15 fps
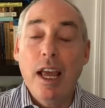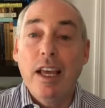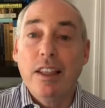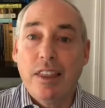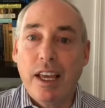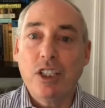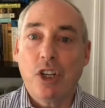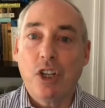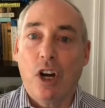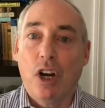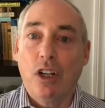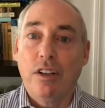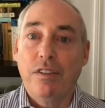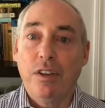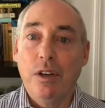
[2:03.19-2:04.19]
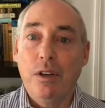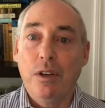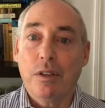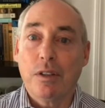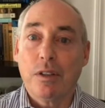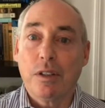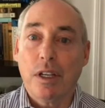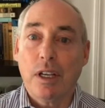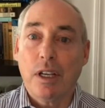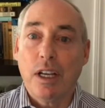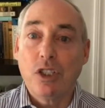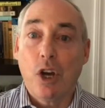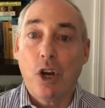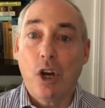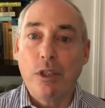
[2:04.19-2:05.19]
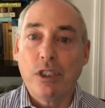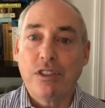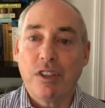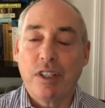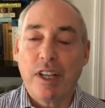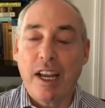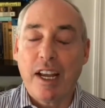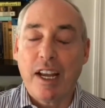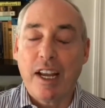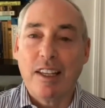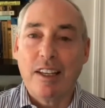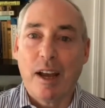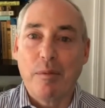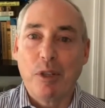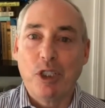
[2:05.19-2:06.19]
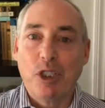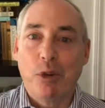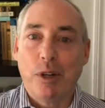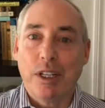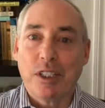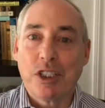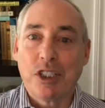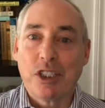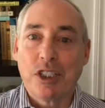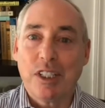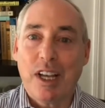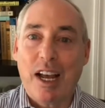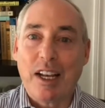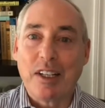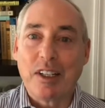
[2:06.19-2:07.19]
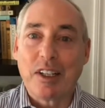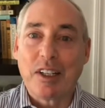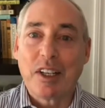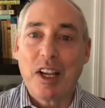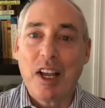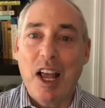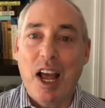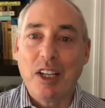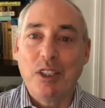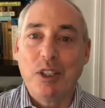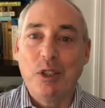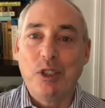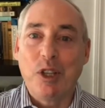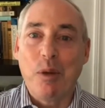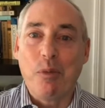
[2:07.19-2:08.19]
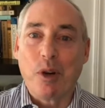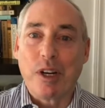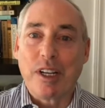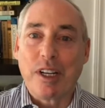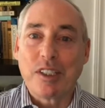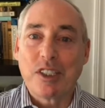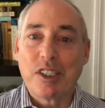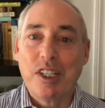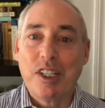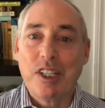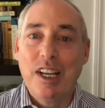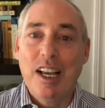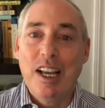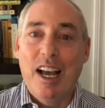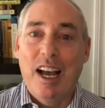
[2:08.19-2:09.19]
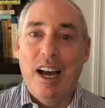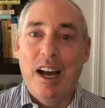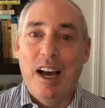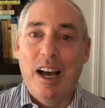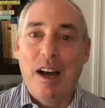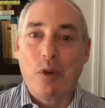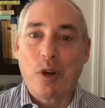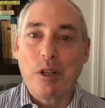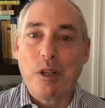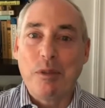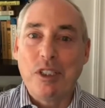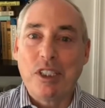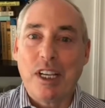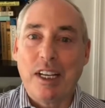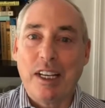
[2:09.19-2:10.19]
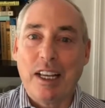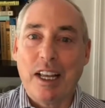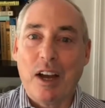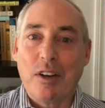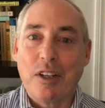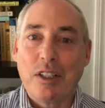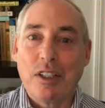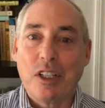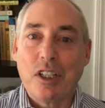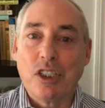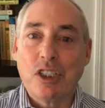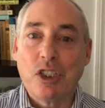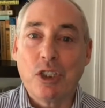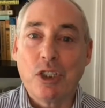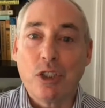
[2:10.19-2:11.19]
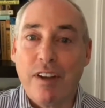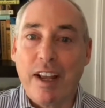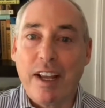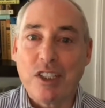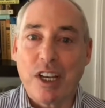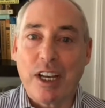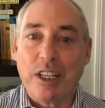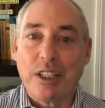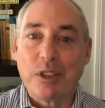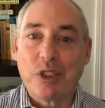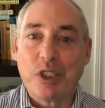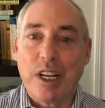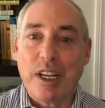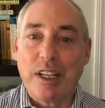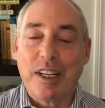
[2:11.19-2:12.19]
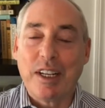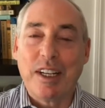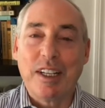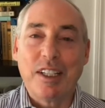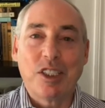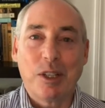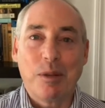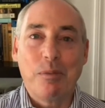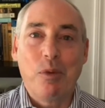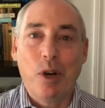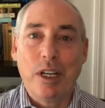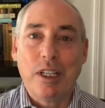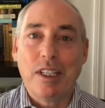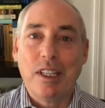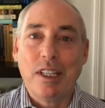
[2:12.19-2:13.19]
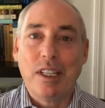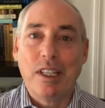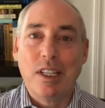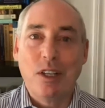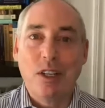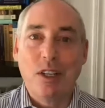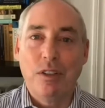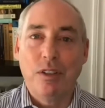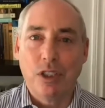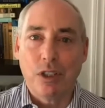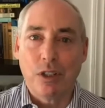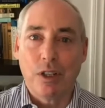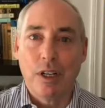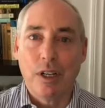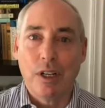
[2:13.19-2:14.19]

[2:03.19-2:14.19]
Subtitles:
And thanks to all of you, as always, for taking the time to join us on Tuesday mornings. We're going to be sending out a survey, as I understand it, at some point in the near future